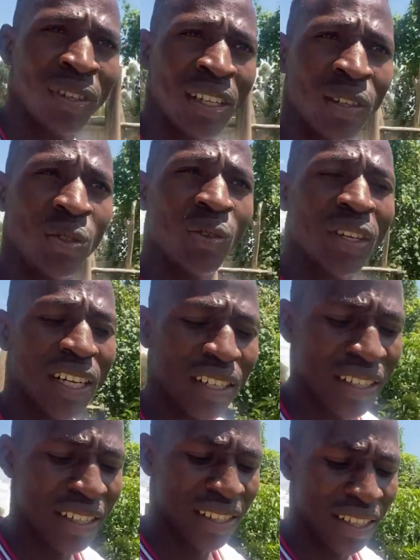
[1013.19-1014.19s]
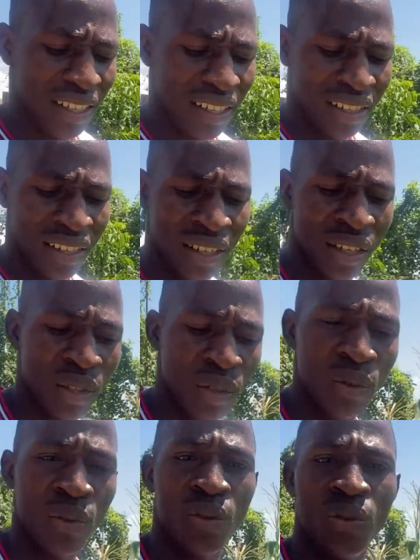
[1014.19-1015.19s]
you can't stay
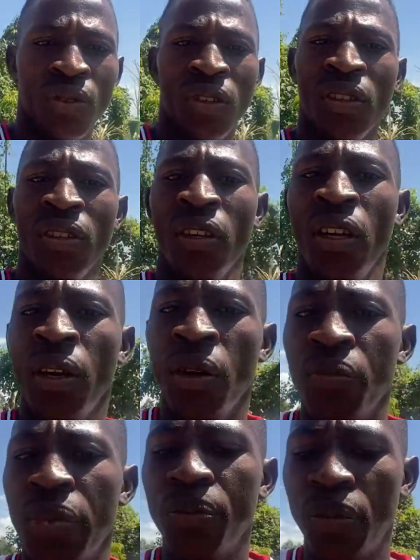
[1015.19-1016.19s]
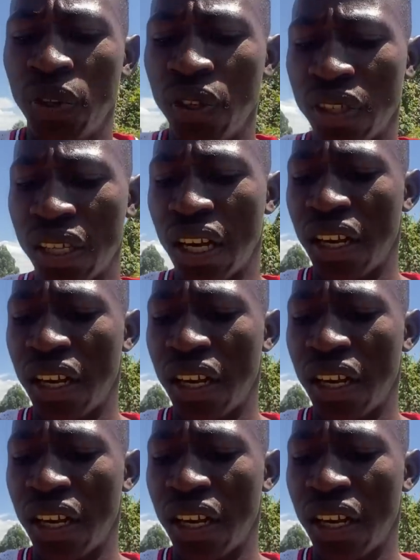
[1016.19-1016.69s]
to people's